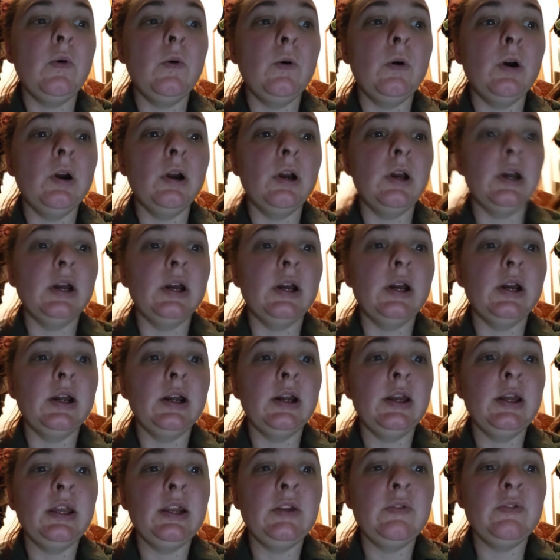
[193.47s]

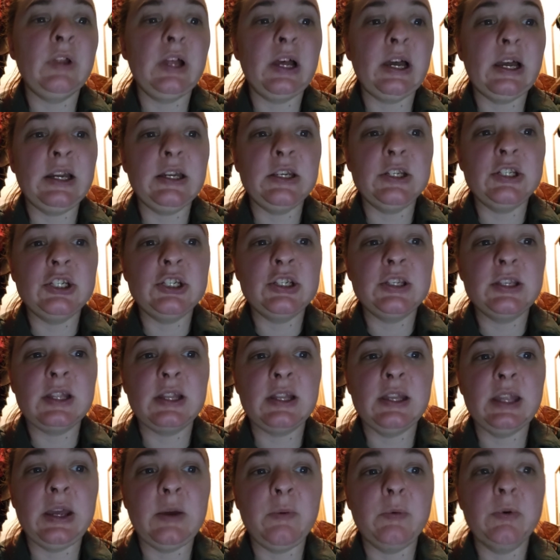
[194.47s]
or
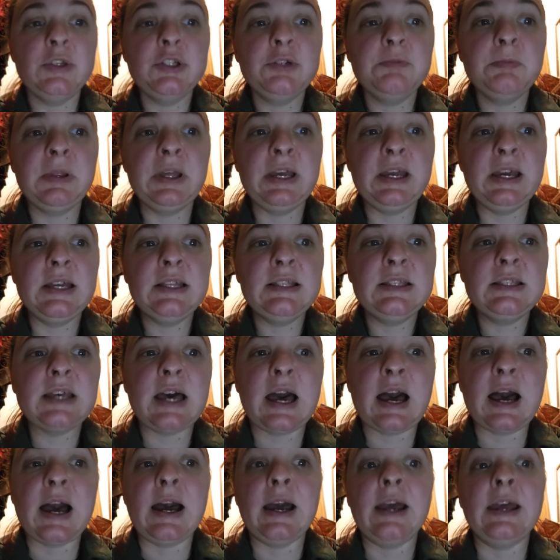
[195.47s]
individualized language
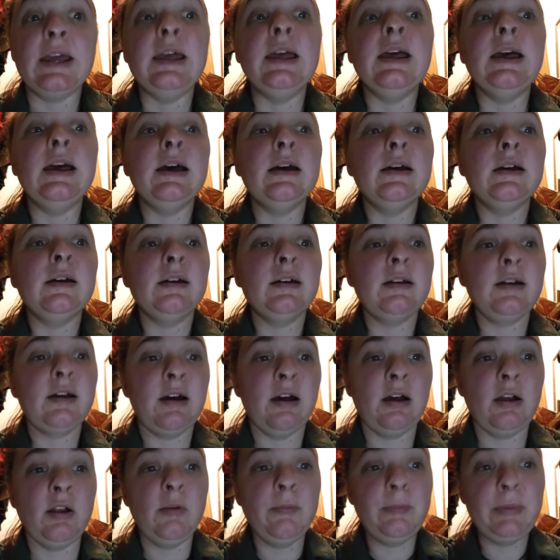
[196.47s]
plans,
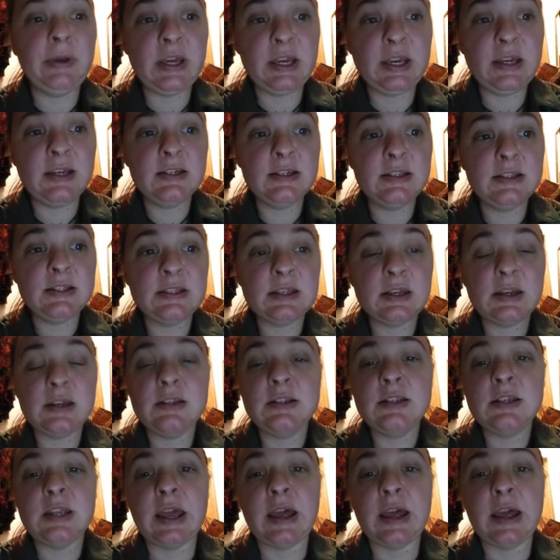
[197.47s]
ILPs,